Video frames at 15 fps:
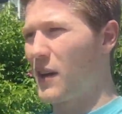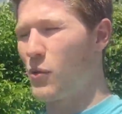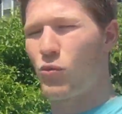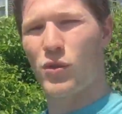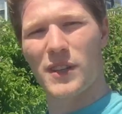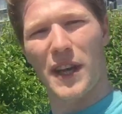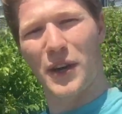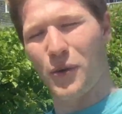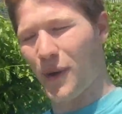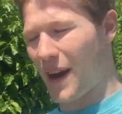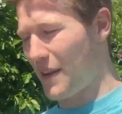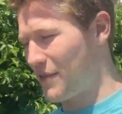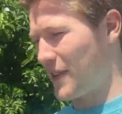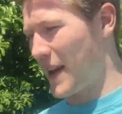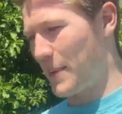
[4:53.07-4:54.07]
really
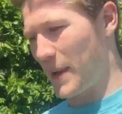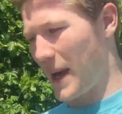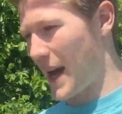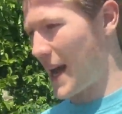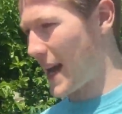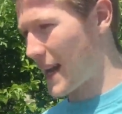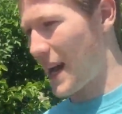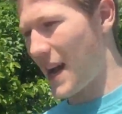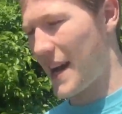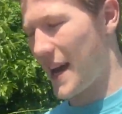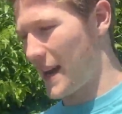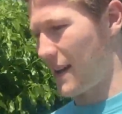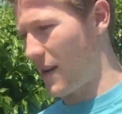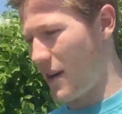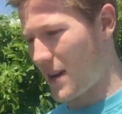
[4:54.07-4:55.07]
great family. I
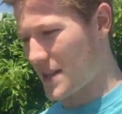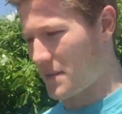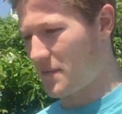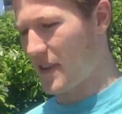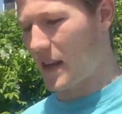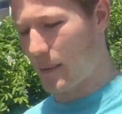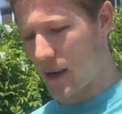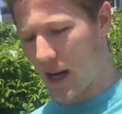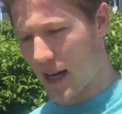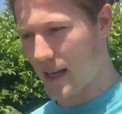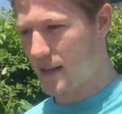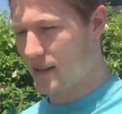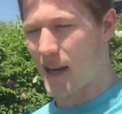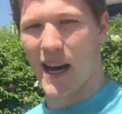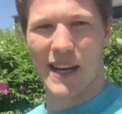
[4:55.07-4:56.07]
had an awesome family.
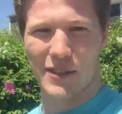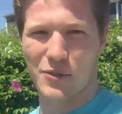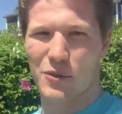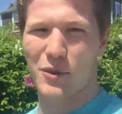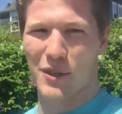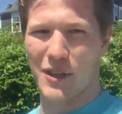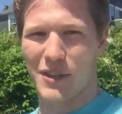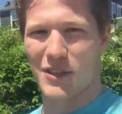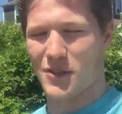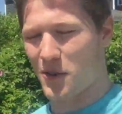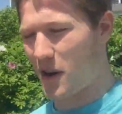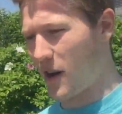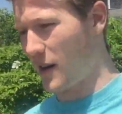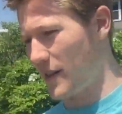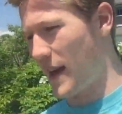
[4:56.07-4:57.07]
I drew a good
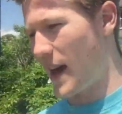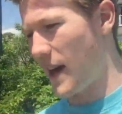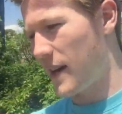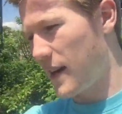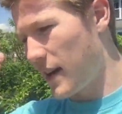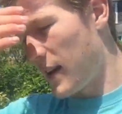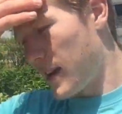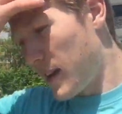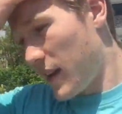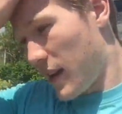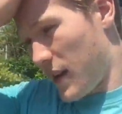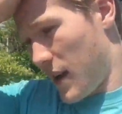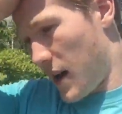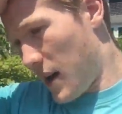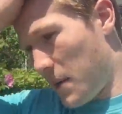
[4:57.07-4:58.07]
straw on that.
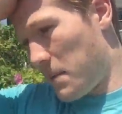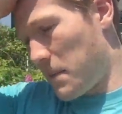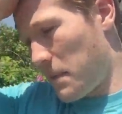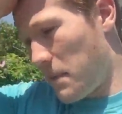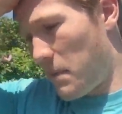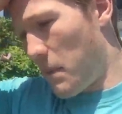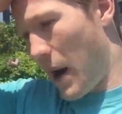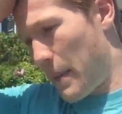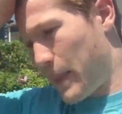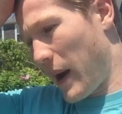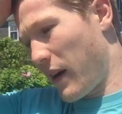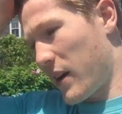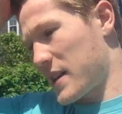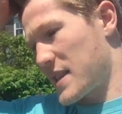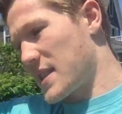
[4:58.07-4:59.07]
My
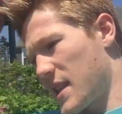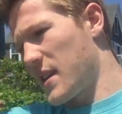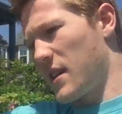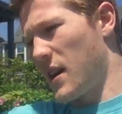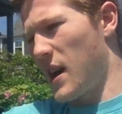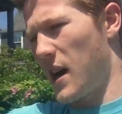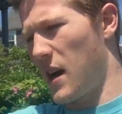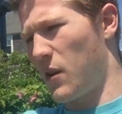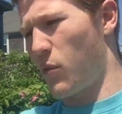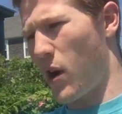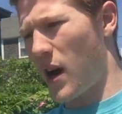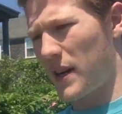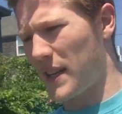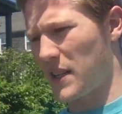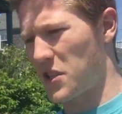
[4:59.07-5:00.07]
parents,
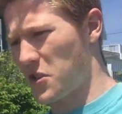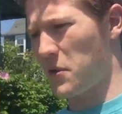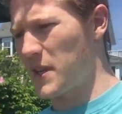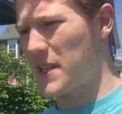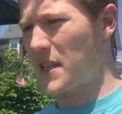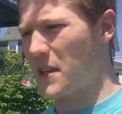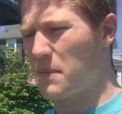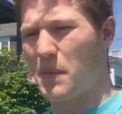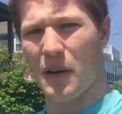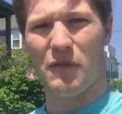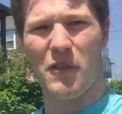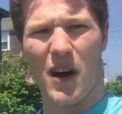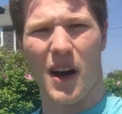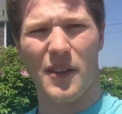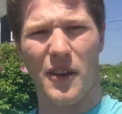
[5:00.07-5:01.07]
Rodney and Teresa, my
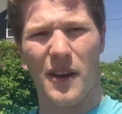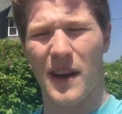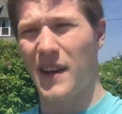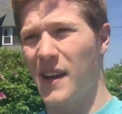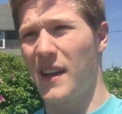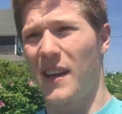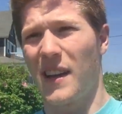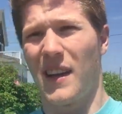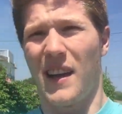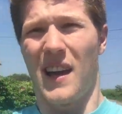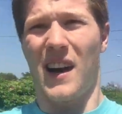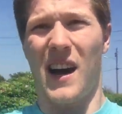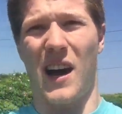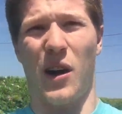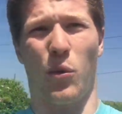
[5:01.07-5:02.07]
father
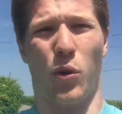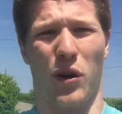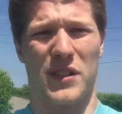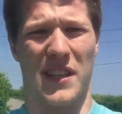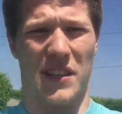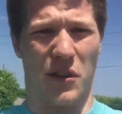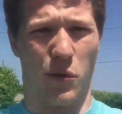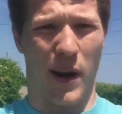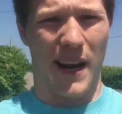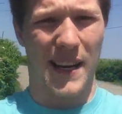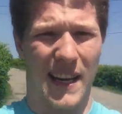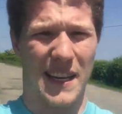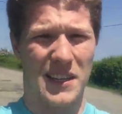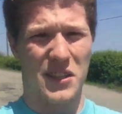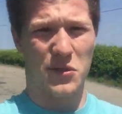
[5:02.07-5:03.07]
worked in the
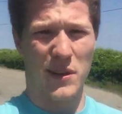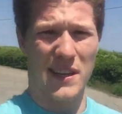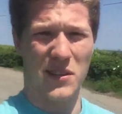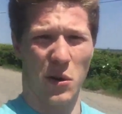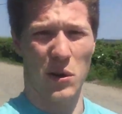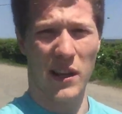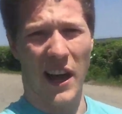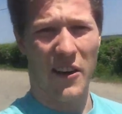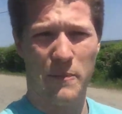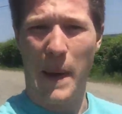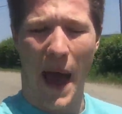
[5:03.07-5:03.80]
granite industry his whole life,